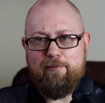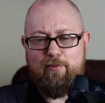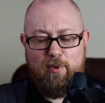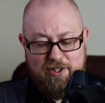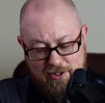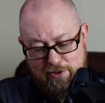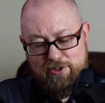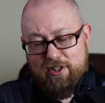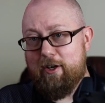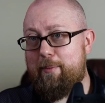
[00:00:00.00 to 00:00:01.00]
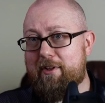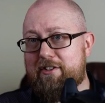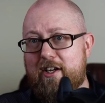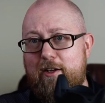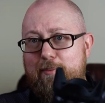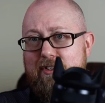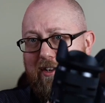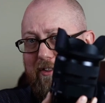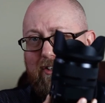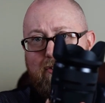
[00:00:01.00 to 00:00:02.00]
which I used a couple of times,
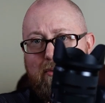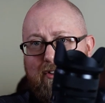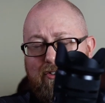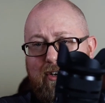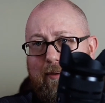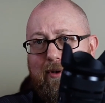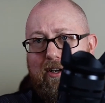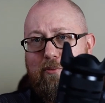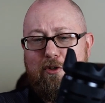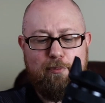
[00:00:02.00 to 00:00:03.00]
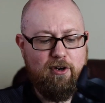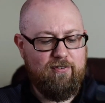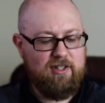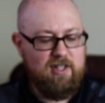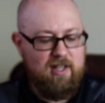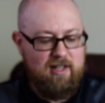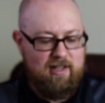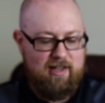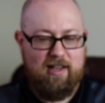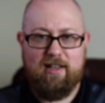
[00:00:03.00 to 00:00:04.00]
and this with the tripod was perfect.
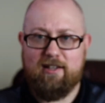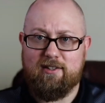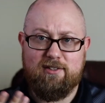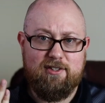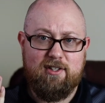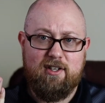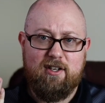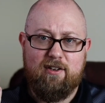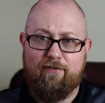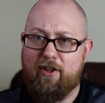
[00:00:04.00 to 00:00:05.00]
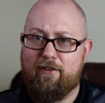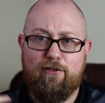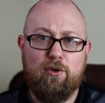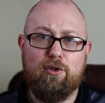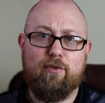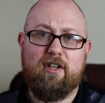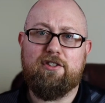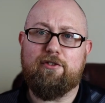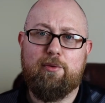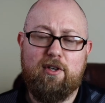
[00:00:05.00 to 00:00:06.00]
And that focal range
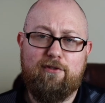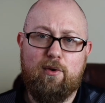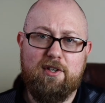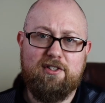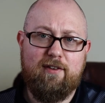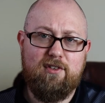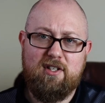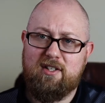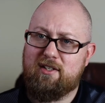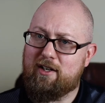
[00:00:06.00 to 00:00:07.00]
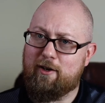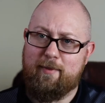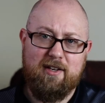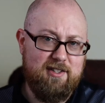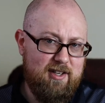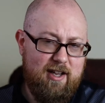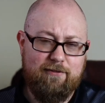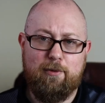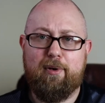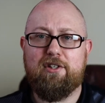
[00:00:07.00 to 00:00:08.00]
of 24 to 70, I did have
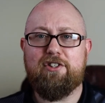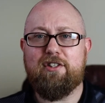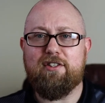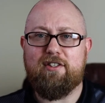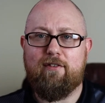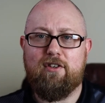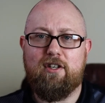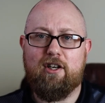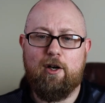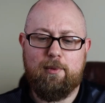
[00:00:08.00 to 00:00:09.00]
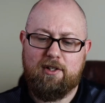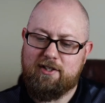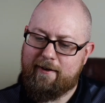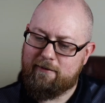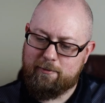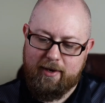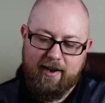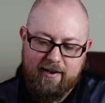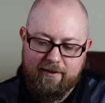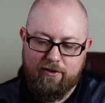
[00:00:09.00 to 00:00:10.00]
to punch into 70 a couple of times, but I
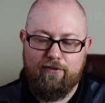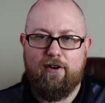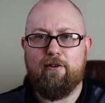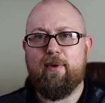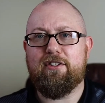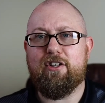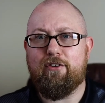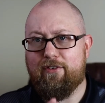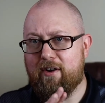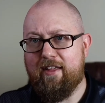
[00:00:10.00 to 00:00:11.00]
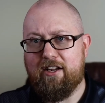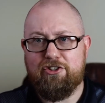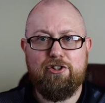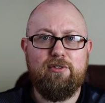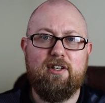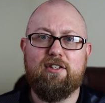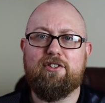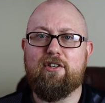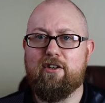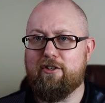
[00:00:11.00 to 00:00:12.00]
never found myself in that shoot in a
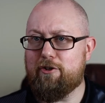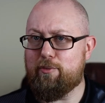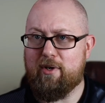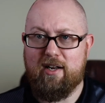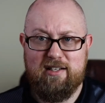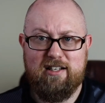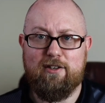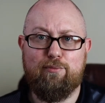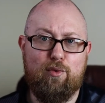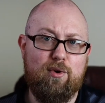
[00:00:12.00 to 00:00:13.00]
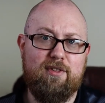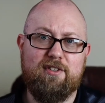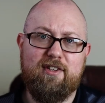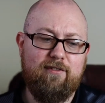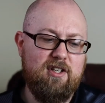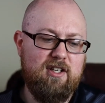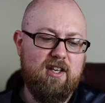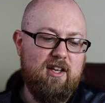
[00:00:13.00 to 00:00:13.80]
scenario where I needed more than 70.